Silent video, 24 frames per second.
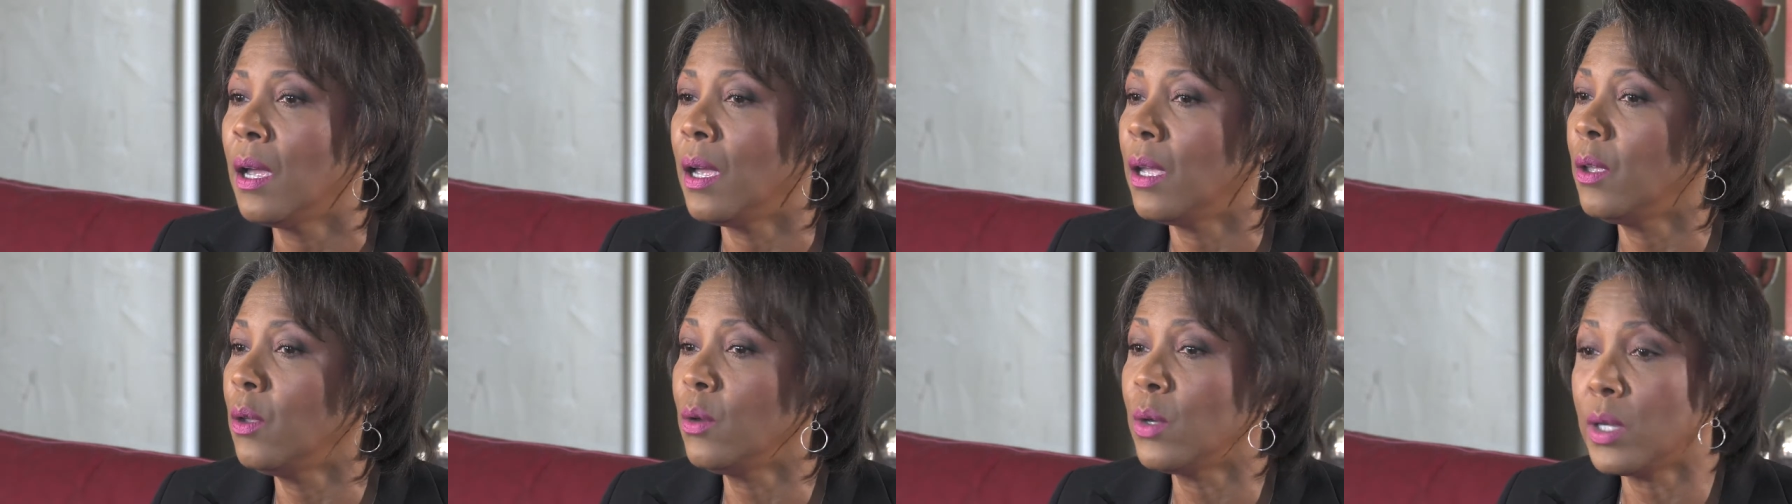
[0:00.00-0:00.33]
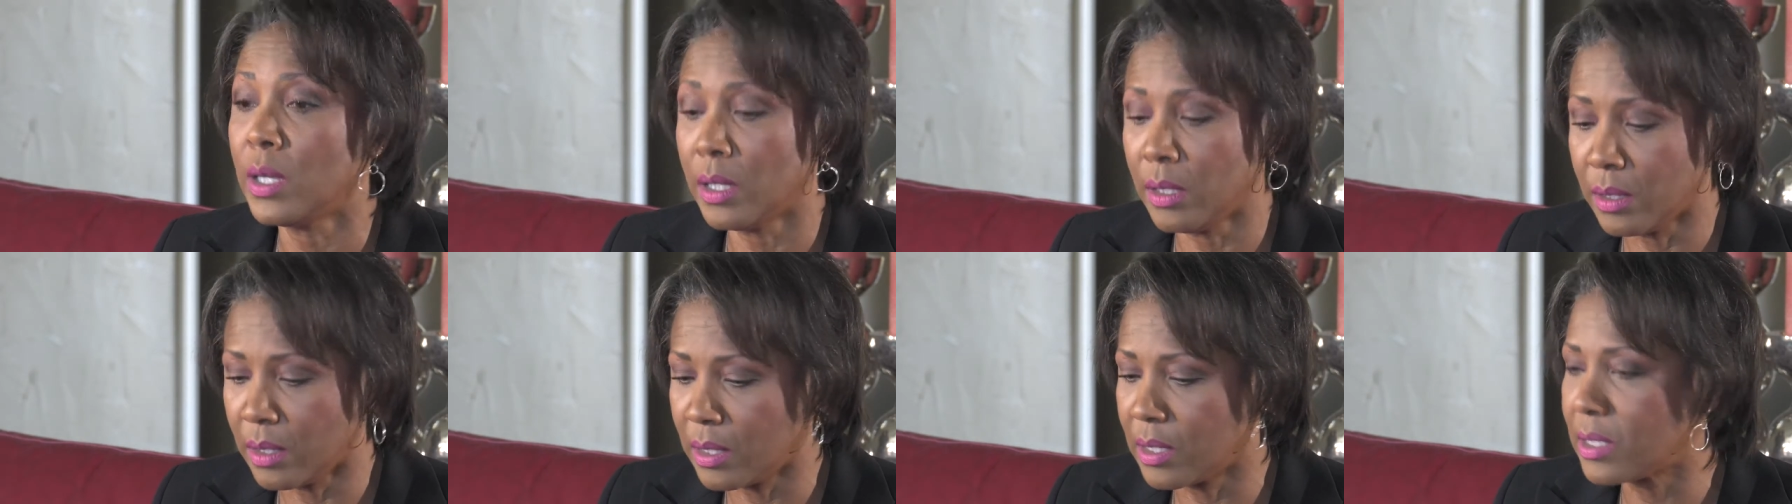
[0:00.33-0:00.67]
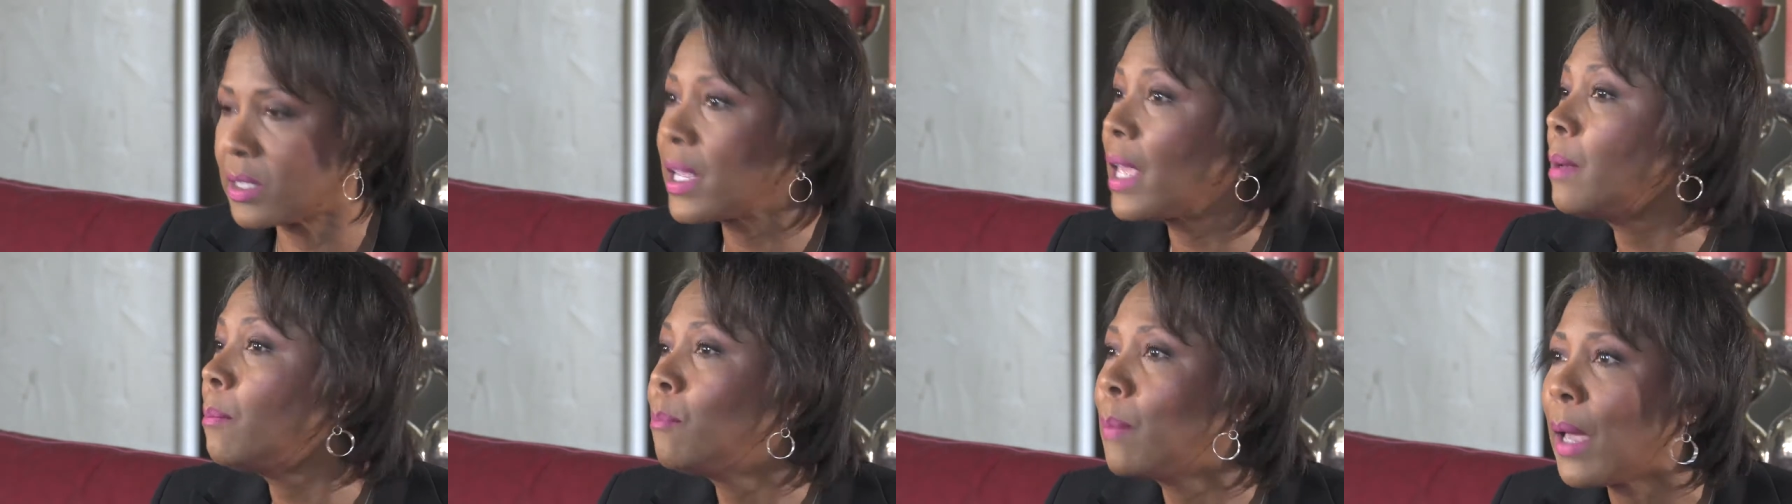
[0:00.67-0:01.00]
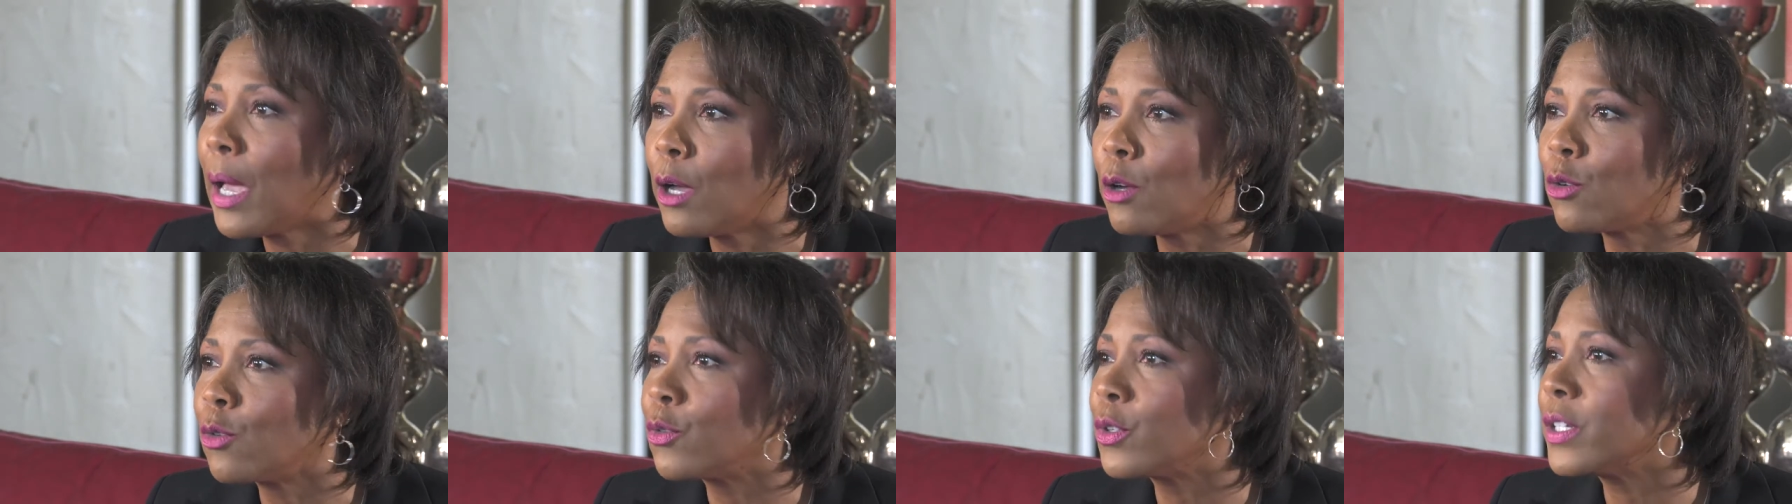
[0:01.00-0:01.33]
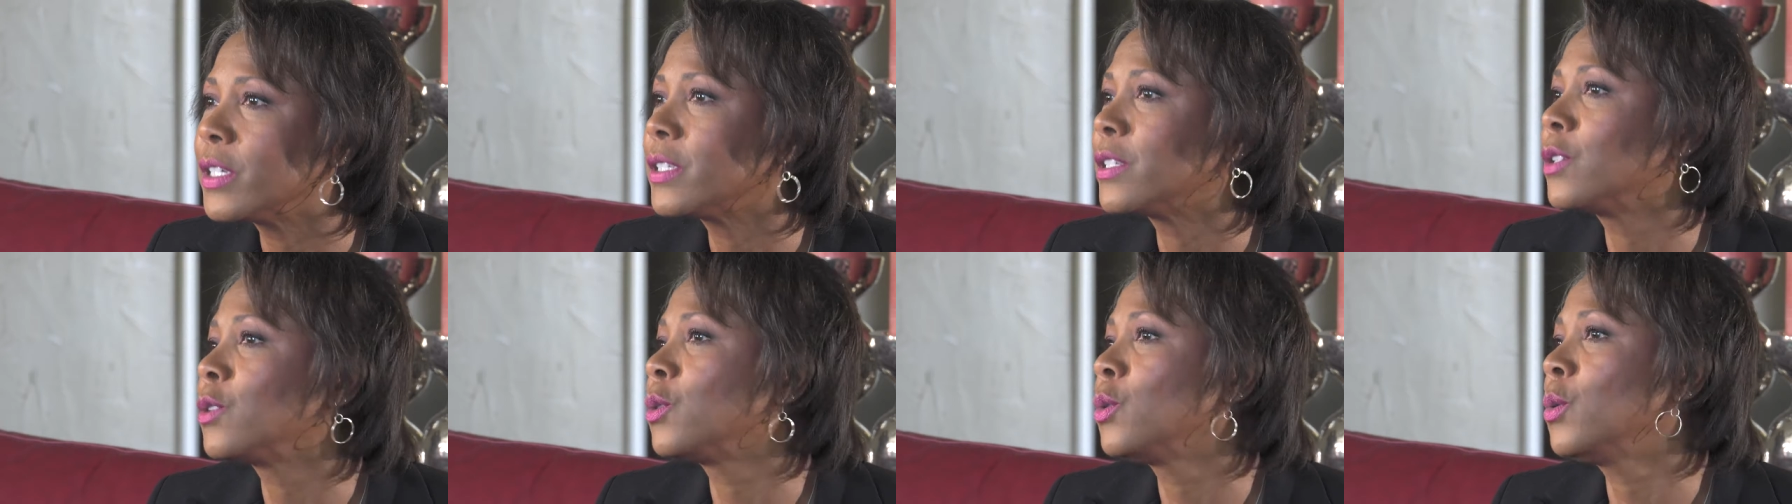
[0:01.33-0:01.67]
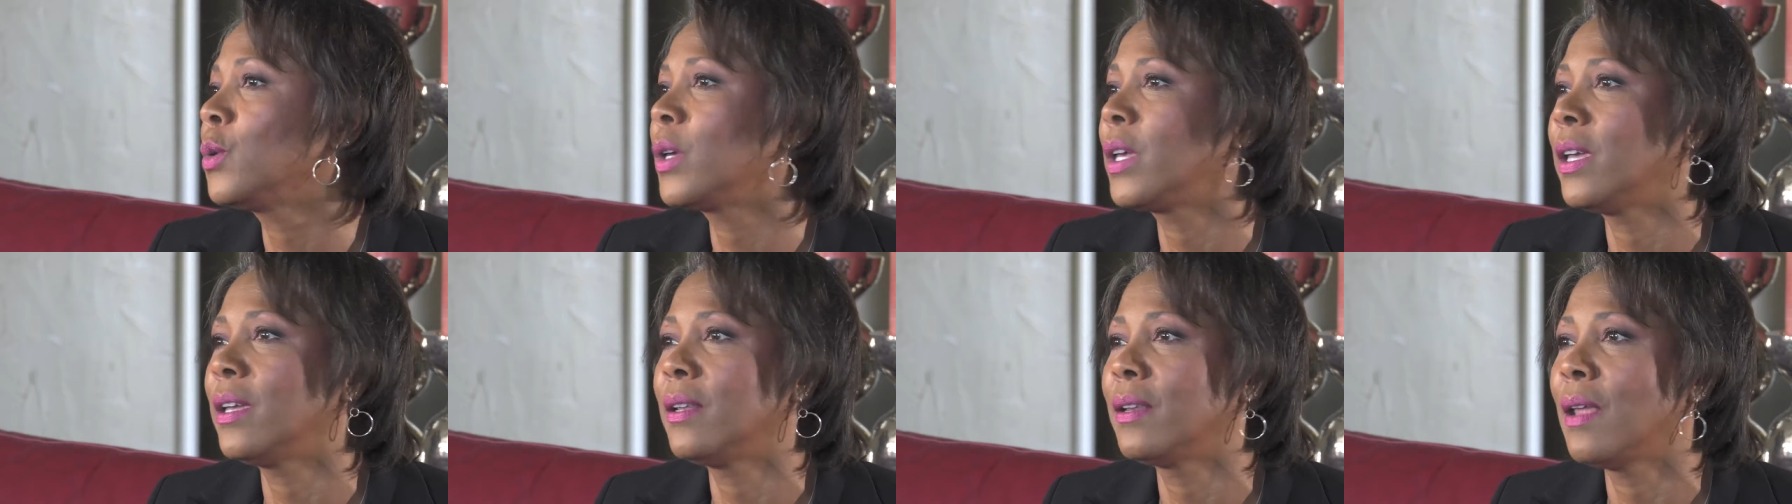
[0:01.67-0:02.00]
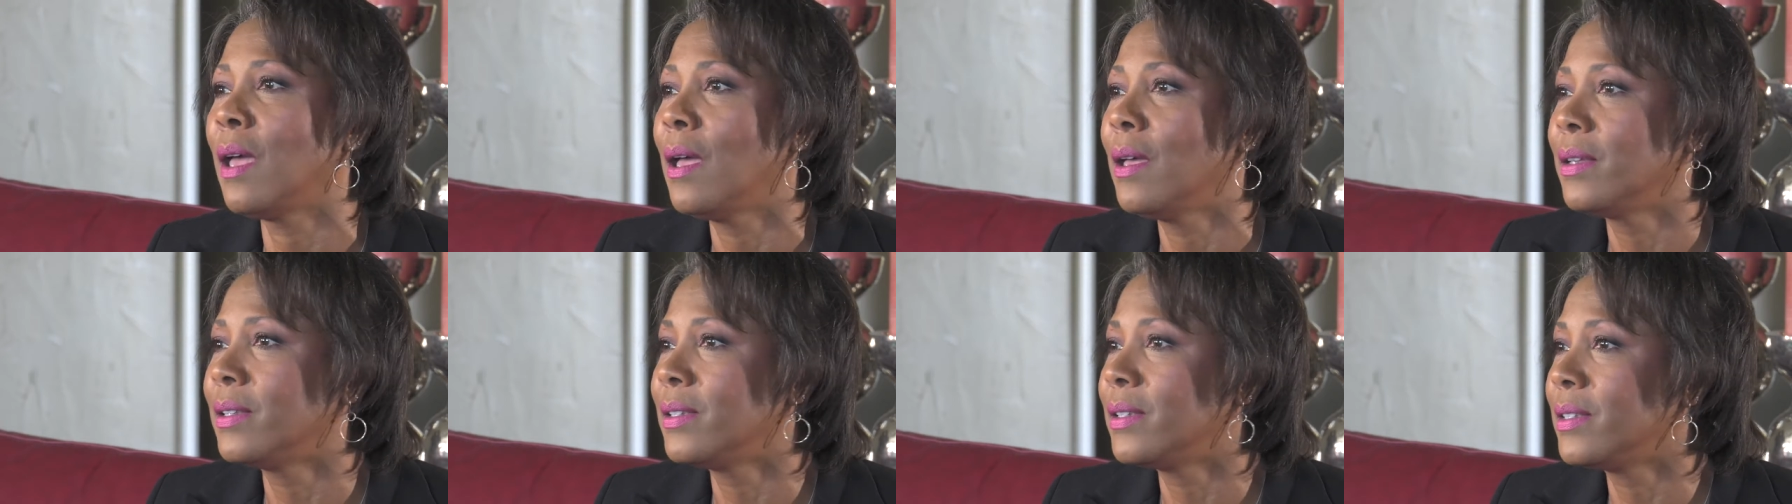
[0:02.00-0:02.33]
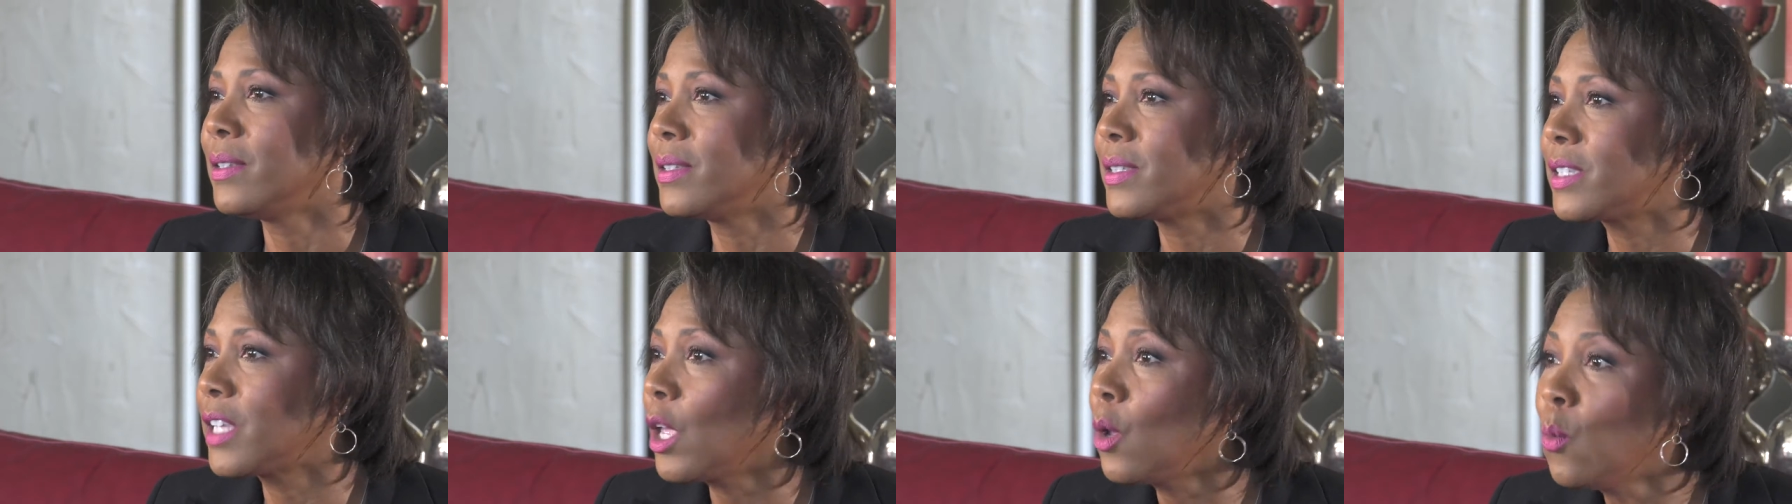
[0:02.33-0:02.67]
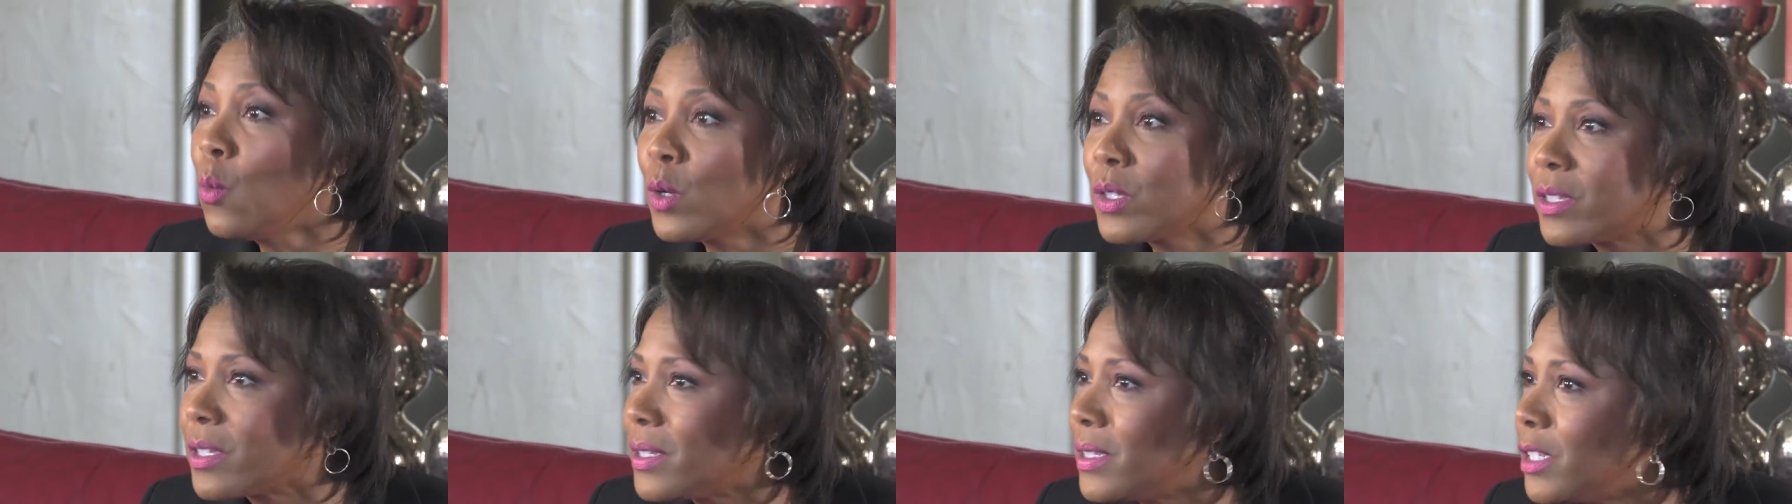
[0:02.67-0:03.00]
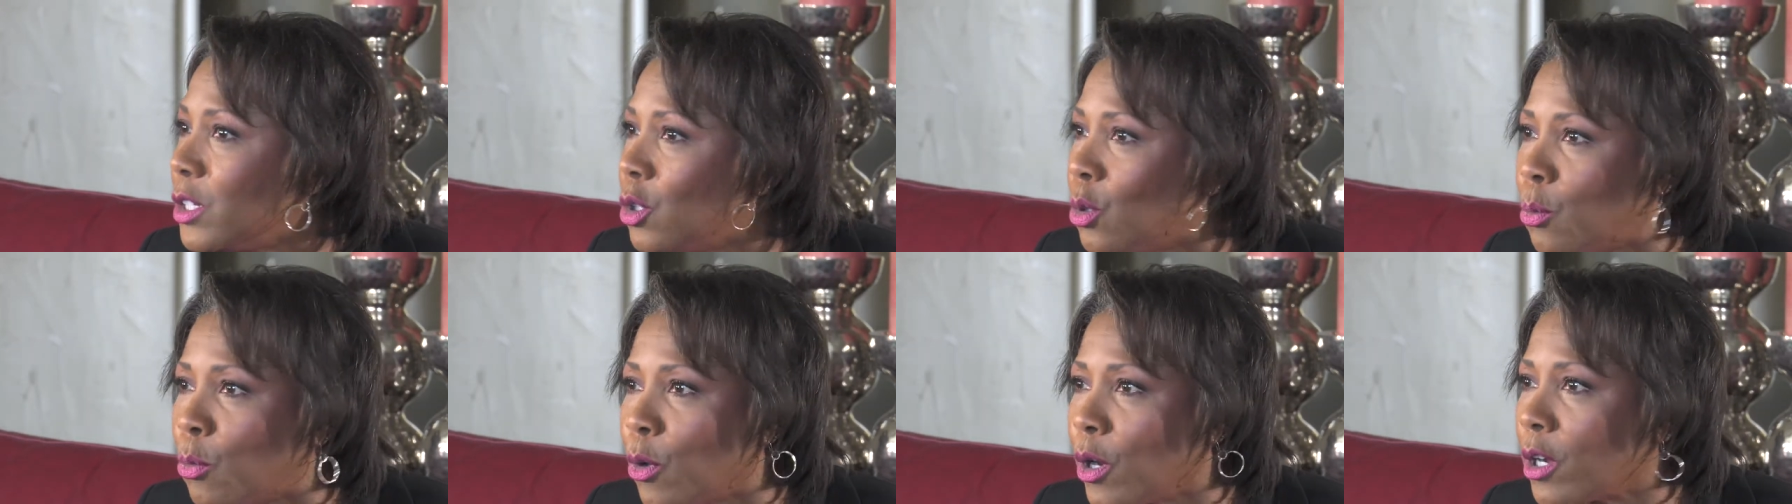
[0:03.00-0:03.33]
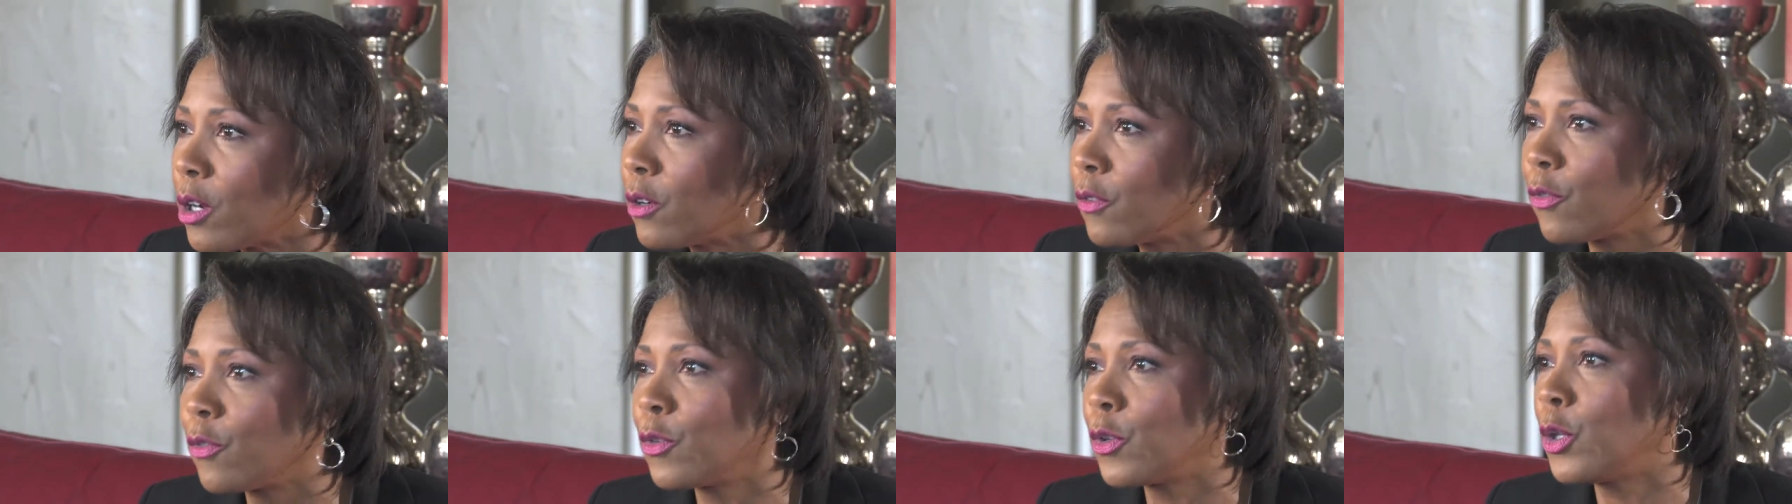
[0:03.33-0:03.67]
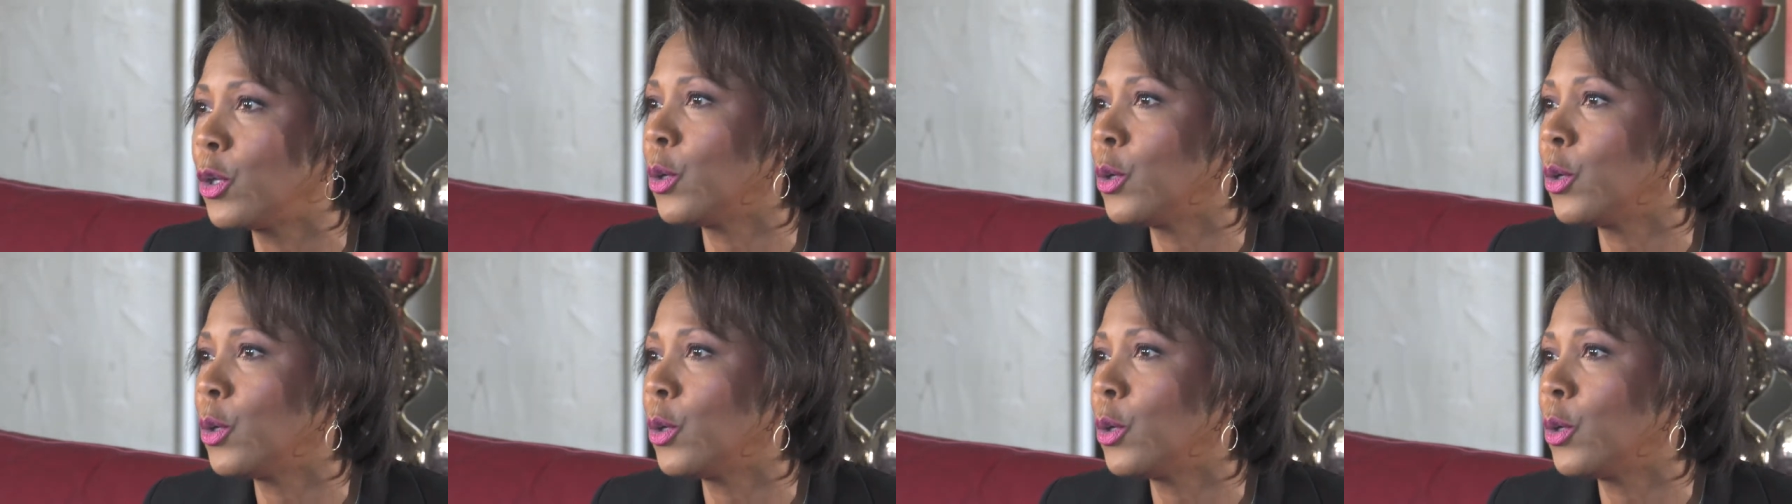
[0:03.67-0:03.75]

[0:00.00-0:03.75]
you can set boundaries and you can say what's a deal breaker for